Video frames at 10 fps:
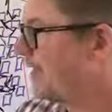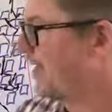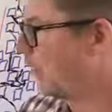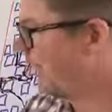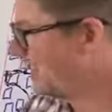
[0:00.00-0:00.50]

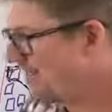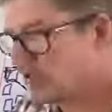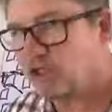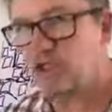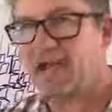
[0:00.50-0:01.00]
Now,
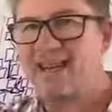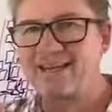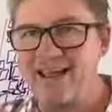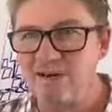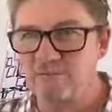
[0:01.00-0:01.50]
each
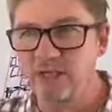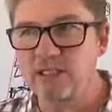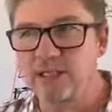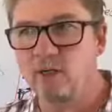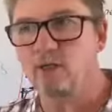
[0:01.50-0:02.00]
and every
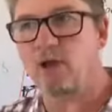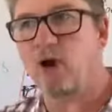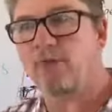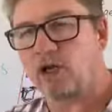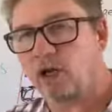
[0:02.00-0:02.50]
single
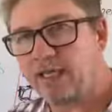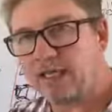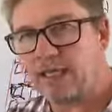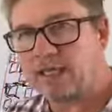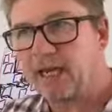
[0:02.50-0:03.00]
time that I
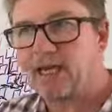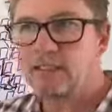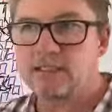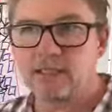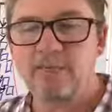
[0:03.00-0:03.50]
need
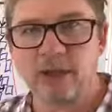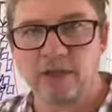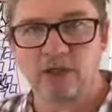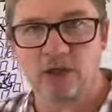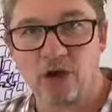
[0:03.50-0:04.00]
C
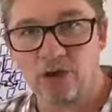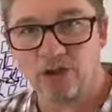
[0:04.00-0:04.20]
makes a K